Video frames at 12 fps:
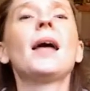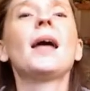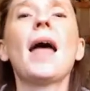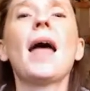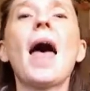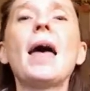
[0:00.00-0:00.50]

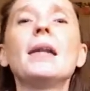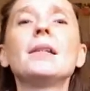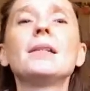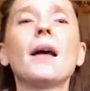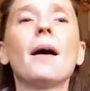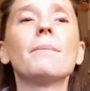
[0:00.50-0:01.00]
and
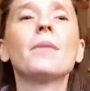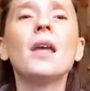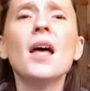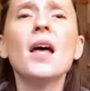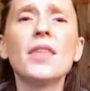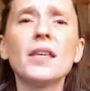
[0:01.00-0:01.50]

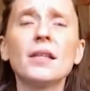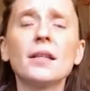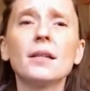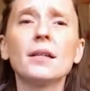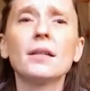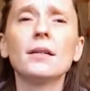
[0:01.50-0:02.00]

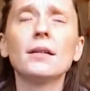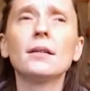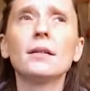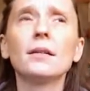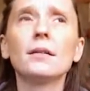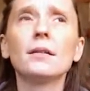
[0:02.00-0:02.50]

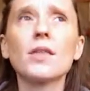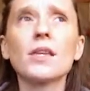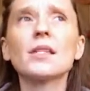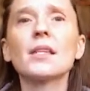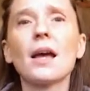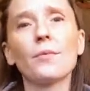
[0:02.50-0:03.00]

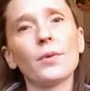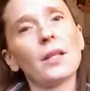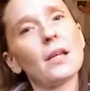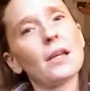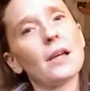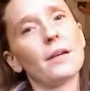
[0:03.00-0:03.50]
things that
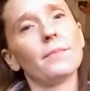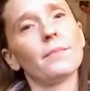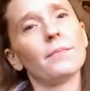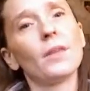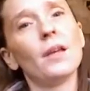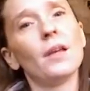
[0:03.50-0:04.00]
really
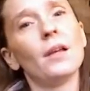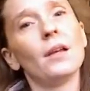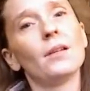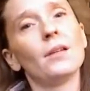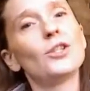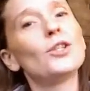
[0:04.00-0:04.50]

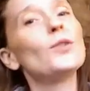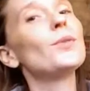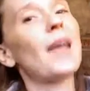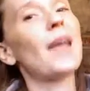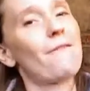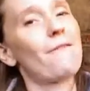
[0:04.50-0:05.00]
suit
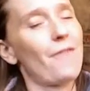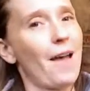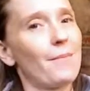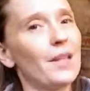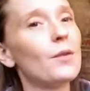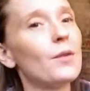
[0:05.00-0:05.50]
that
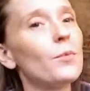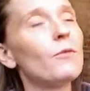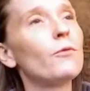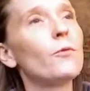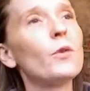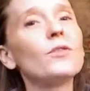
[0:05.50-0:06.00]
family, and
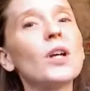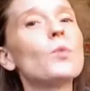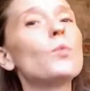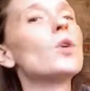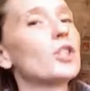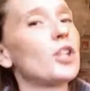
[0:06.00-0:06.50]
we've
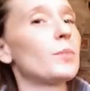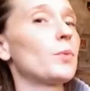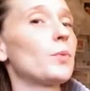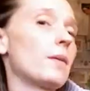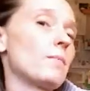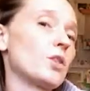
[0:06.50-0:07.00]
done workshops
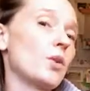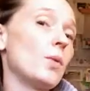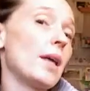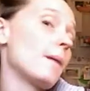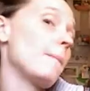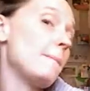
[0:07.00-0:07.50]
with them. So
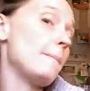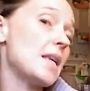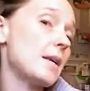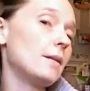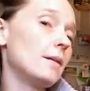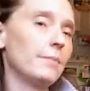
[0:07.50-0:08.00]
like
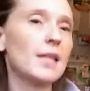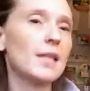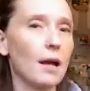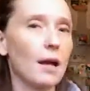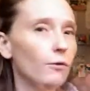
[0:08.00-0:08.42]
myself